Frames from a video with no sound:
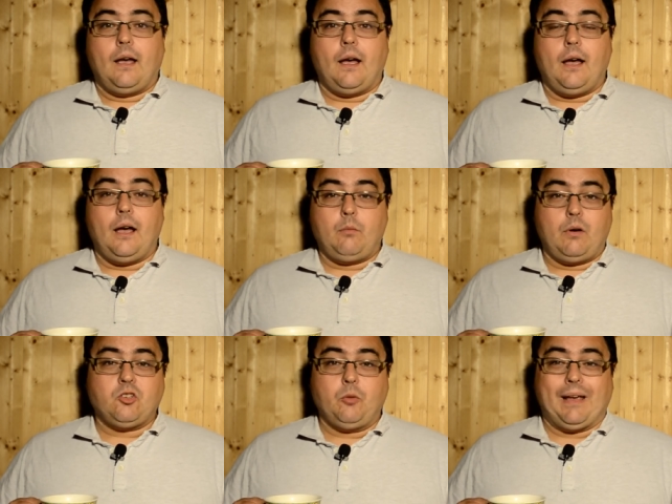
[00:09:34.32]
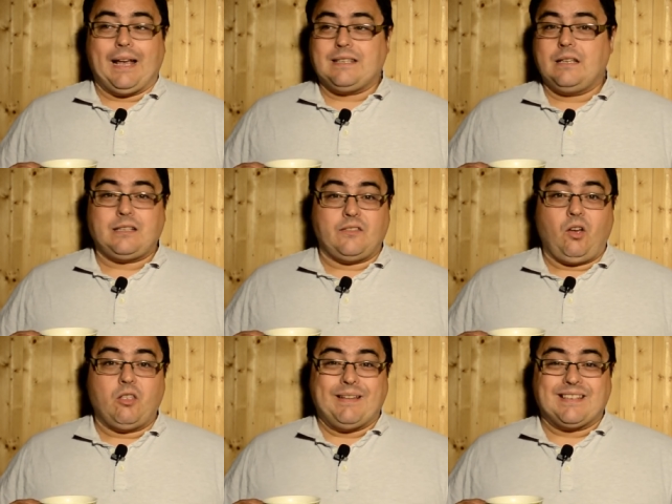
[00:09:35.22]
Um, well, I should be getting, that's if
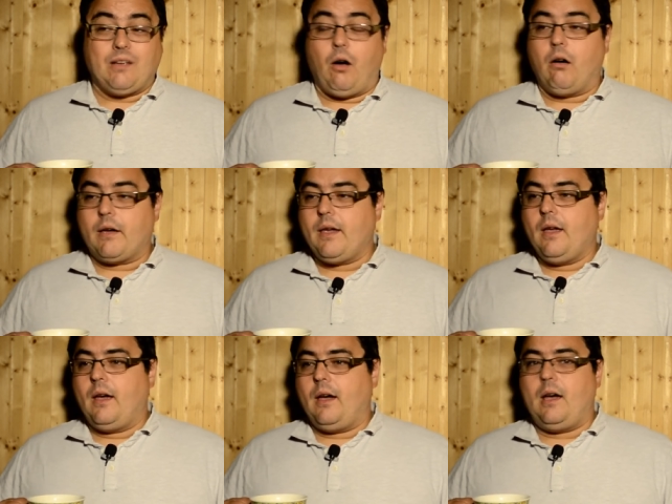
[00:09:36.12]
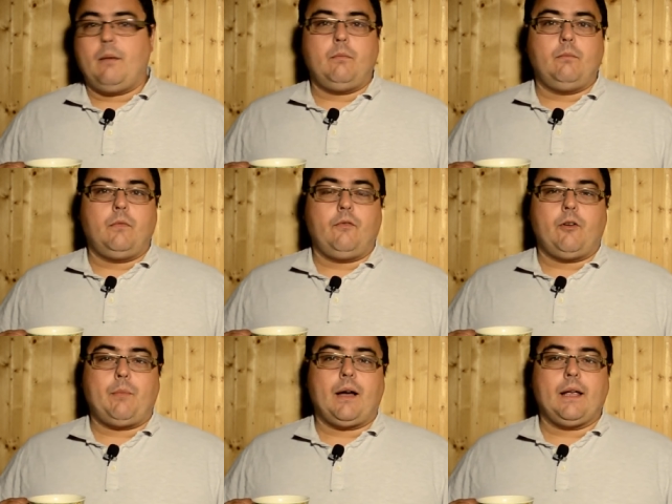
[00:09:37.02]
they got them in stock, um,
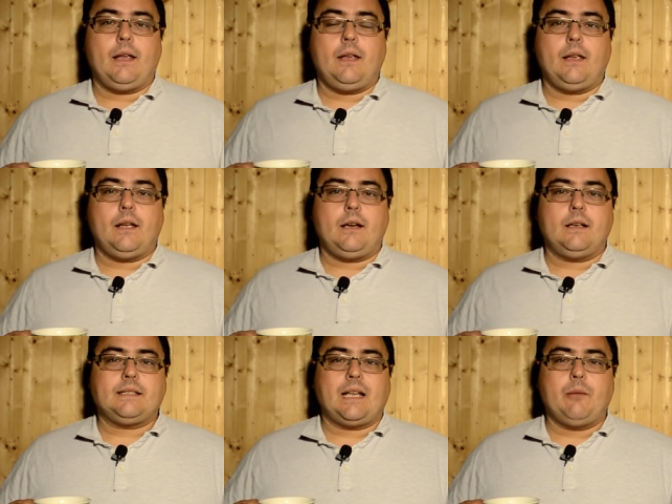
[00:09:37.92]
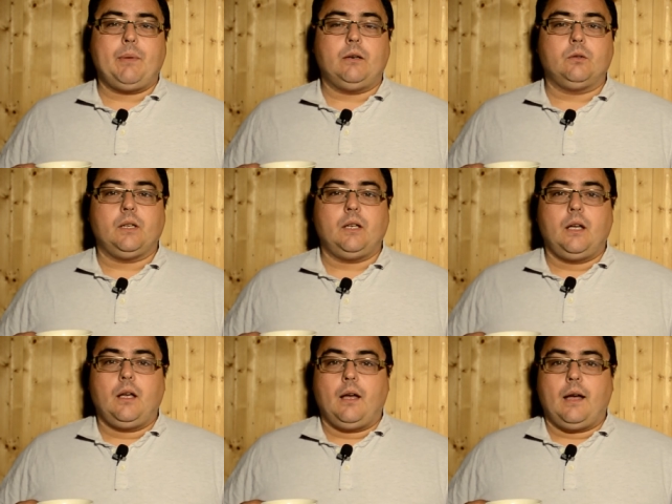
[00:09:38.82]
for my uh, cellar build.
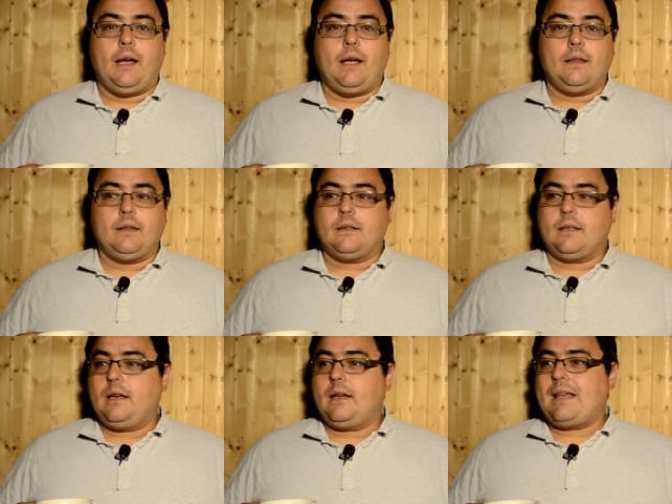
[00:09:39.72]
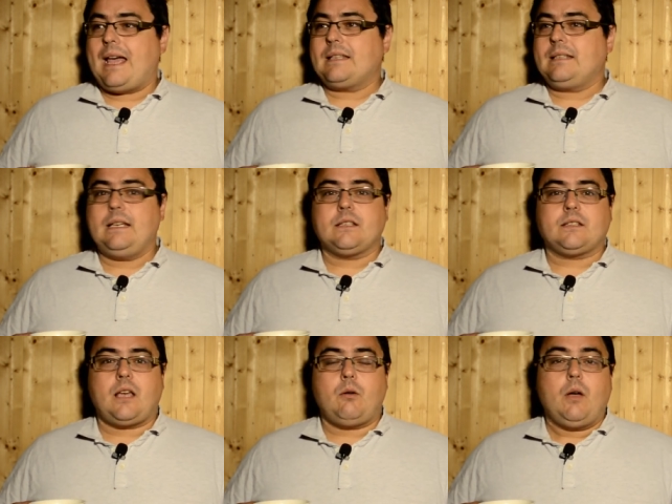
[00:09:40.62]
And uh, that's it.
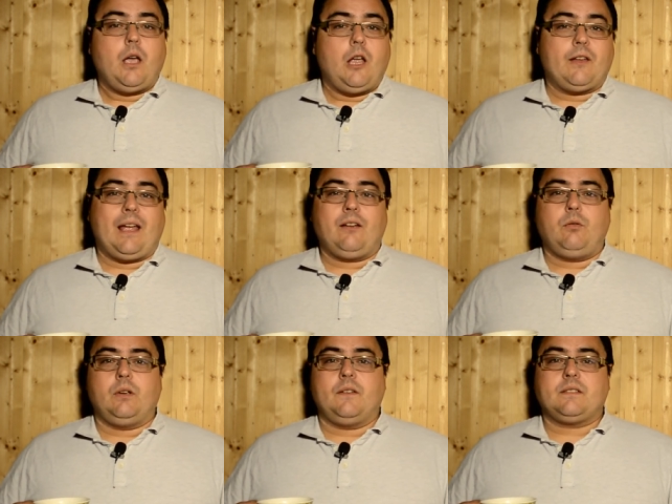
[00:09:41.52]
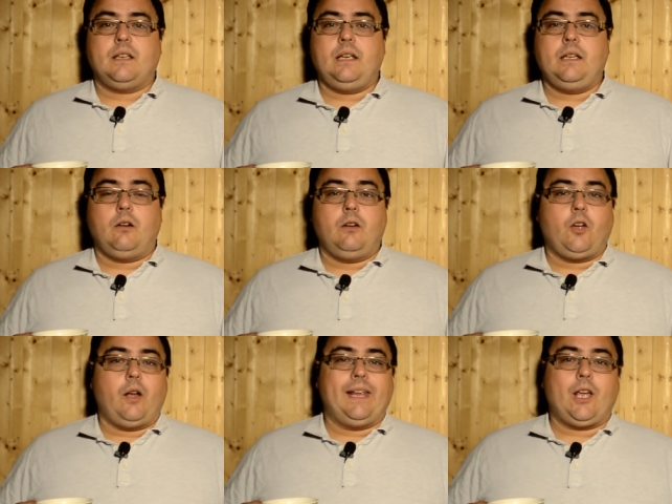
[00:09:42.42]
So if you like what you've seen, or if
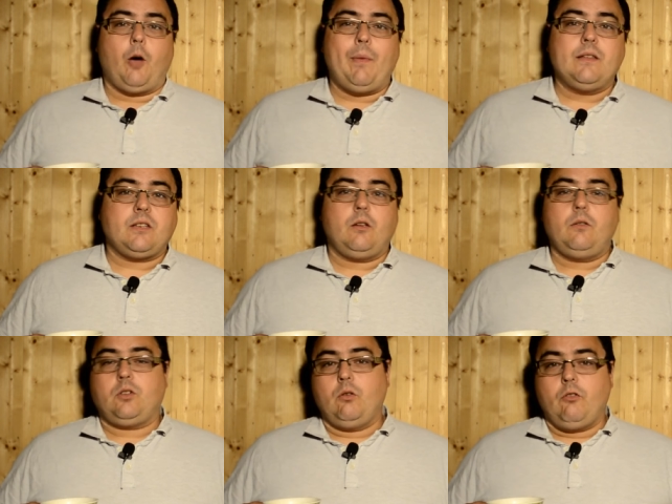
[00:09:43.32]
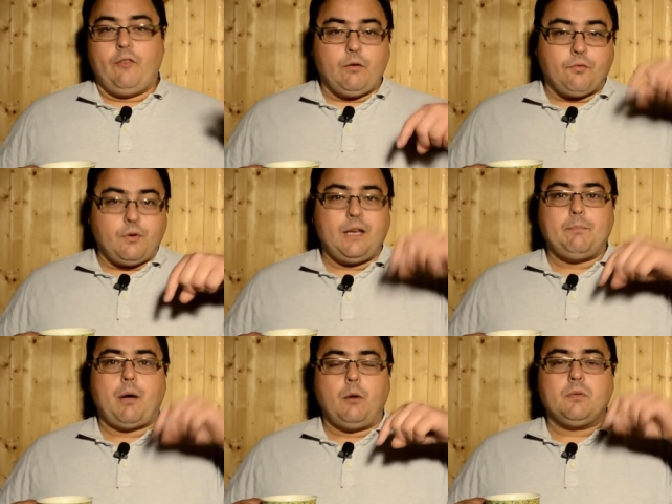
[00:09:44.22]
you've got any comments, you do do feel
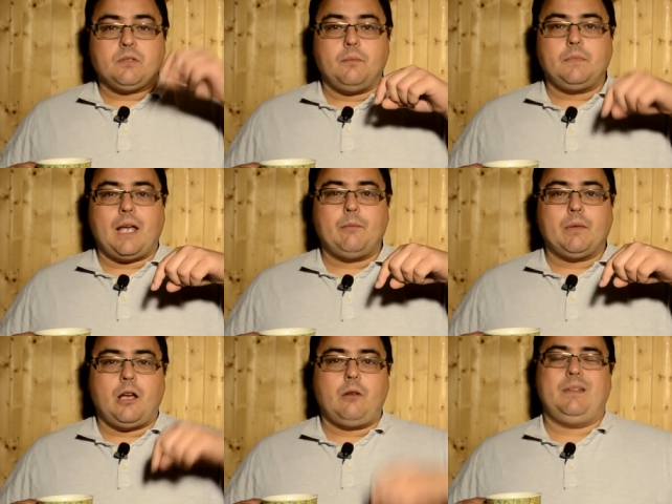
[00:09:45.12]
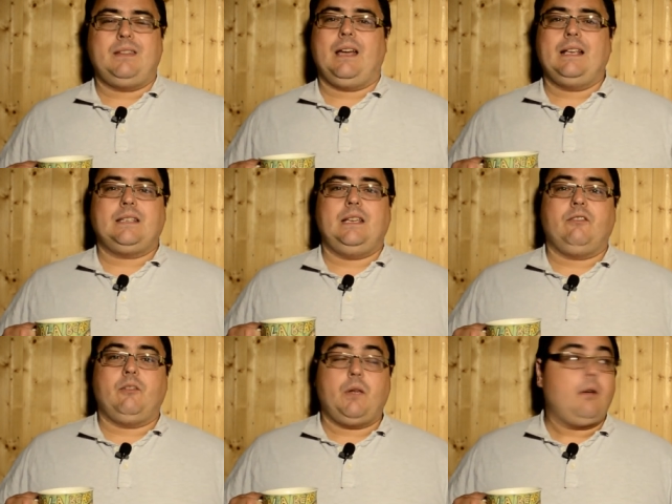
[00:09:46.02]
free, post them down below. It'd be nice to
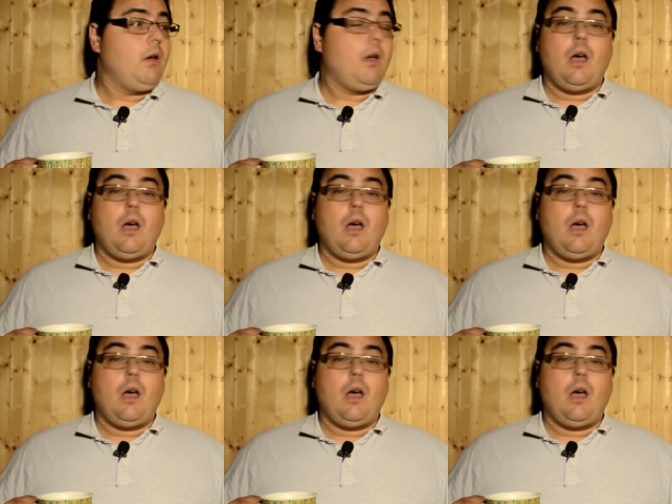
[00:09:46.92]
hear from you.